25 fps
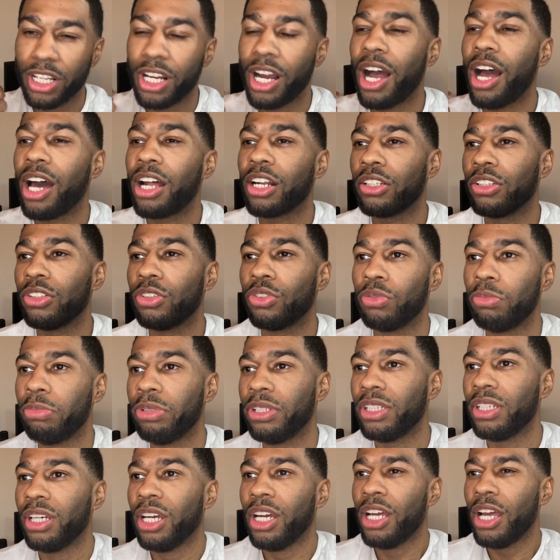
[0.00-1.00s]
God a little
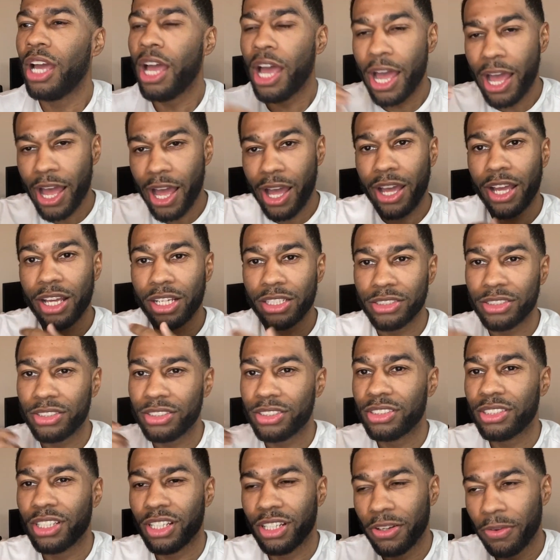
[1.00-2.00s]
bit
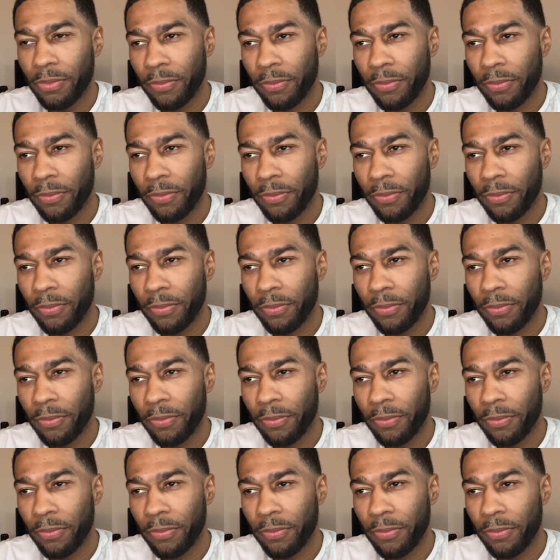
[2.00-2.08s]
as